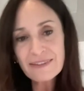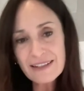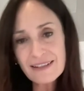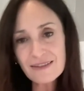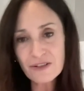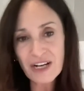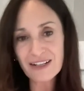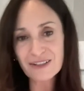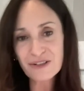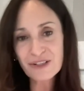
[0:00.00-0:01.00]
This is the
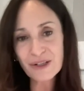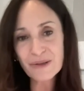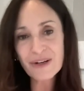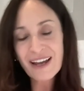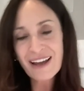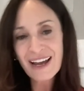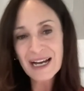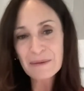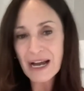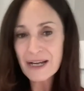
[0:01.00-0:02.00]
challenge. So
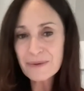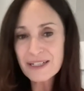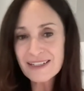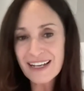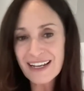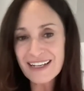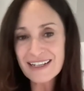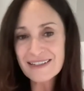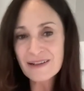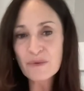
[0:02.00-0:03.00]
um, I would say
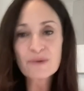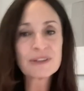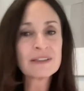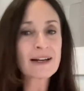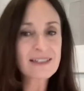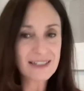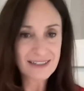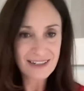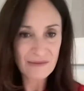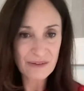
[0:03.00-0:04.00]
it is the more
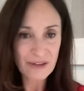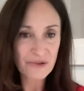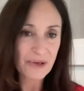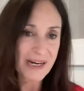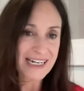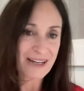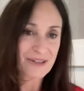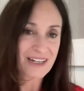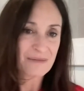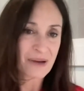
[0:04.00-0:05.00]
reluctant of the three right
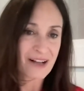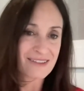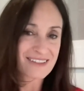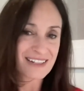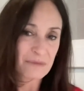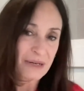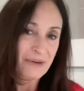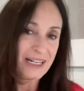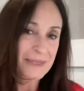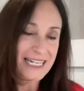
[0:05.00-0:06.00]
now in policy. And my
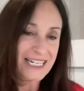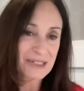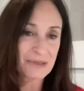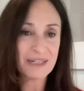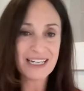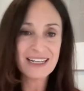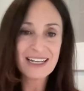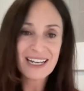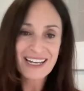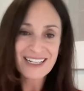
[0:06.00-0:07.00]
recommendation would
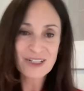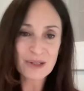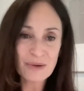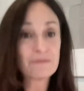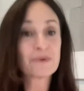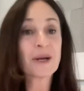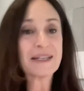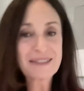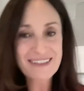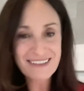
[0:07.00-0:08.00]
be to
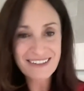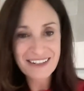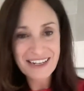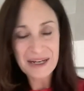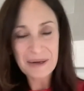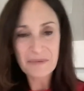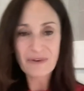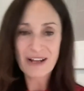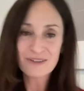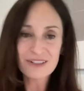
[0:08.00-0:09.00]
embrace Um,
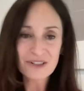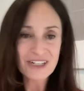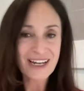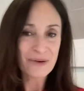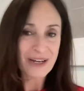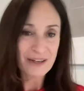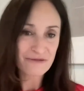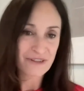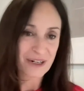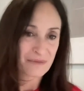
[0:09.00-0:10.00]
rather than shy away
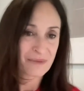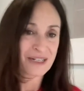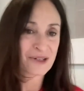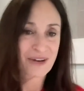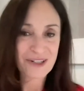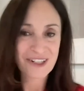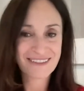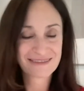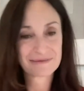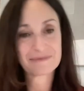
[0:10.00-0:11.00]
from integration.